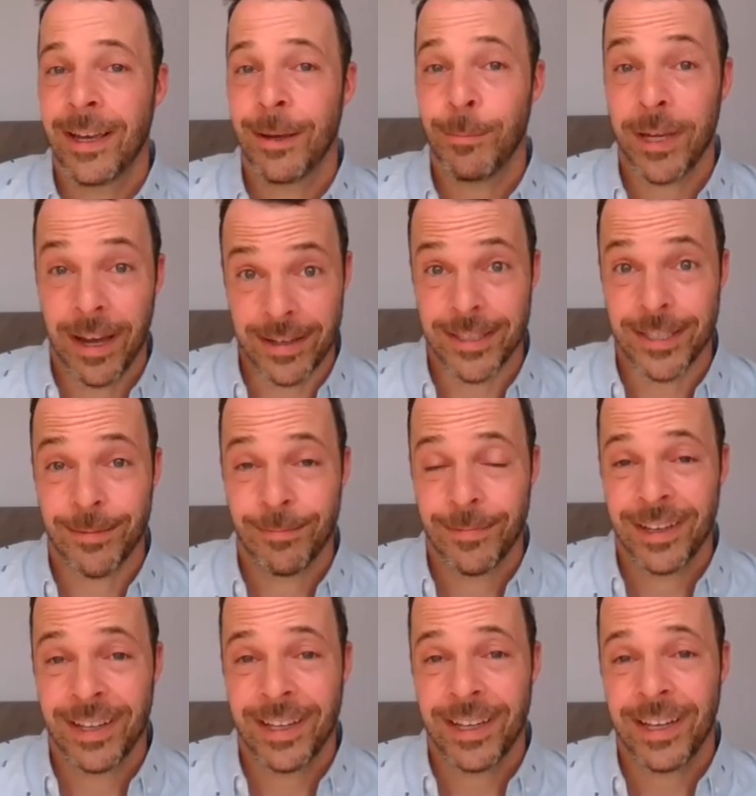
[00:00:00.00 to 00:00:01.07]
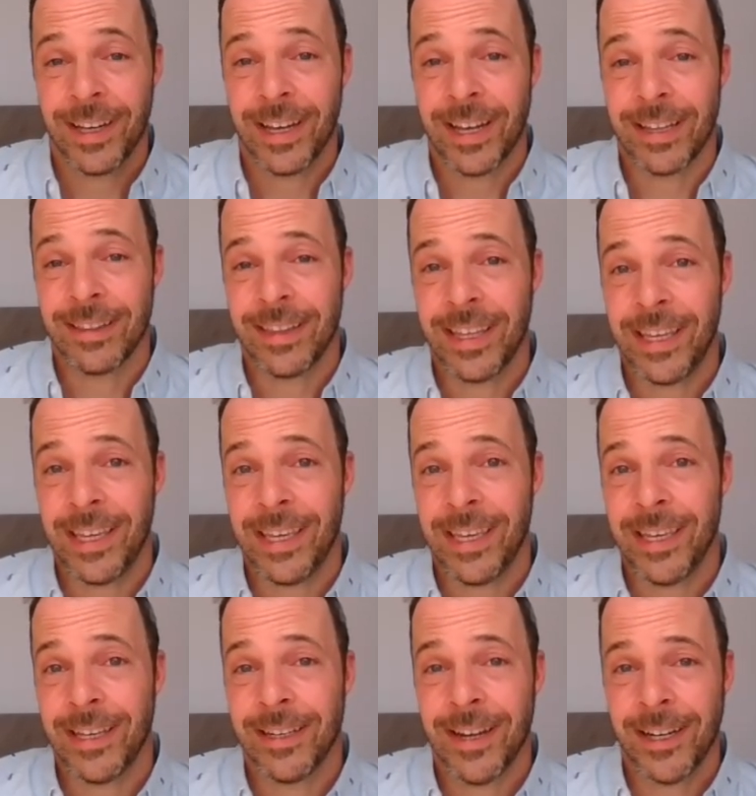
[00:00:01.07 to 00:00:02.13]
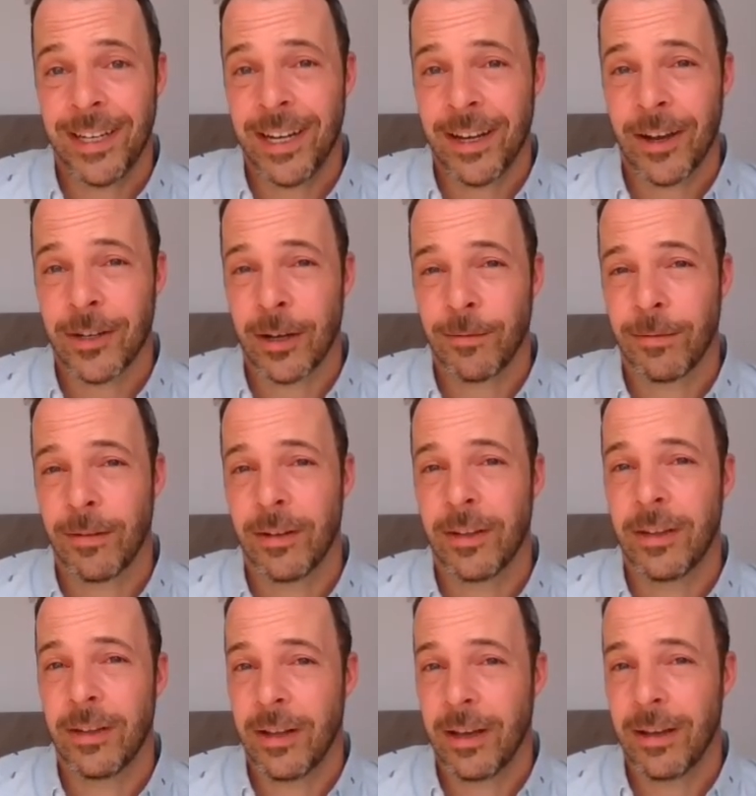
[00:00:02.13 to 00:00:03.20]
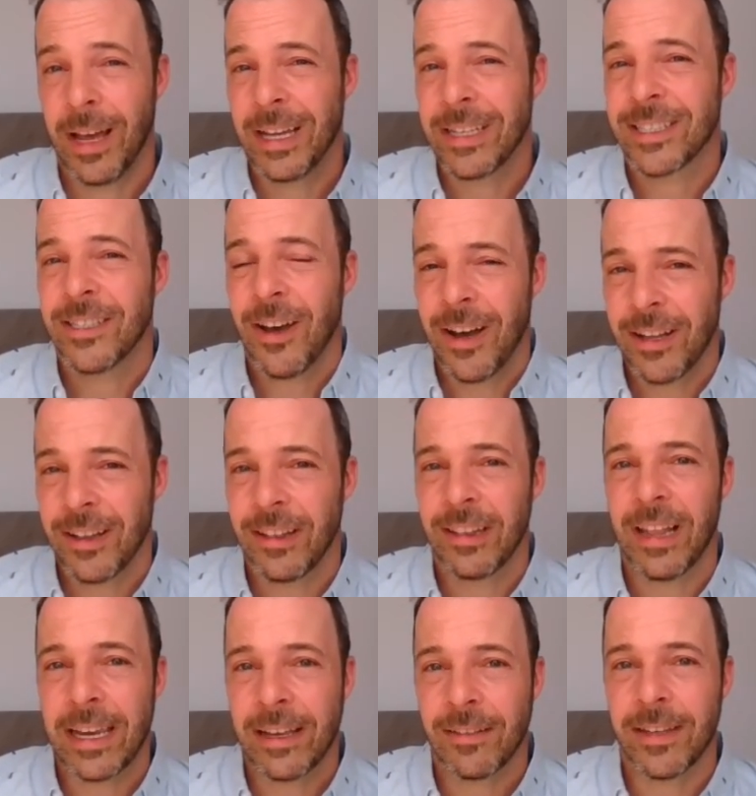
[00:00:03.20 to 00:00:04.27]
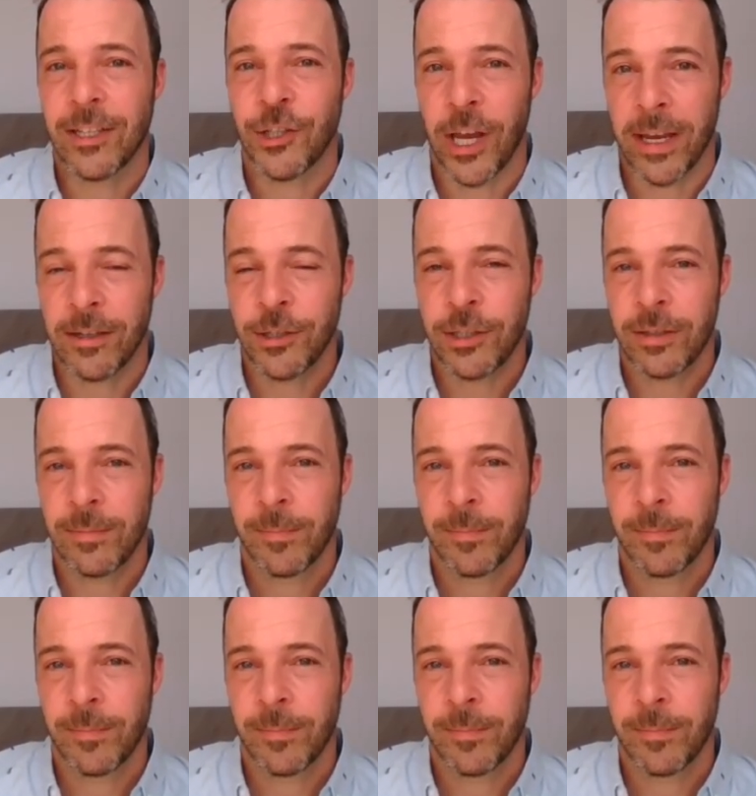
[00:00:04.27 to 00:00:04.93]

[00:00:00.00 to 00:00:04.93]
Because the 90-day cutoff has not likely changed.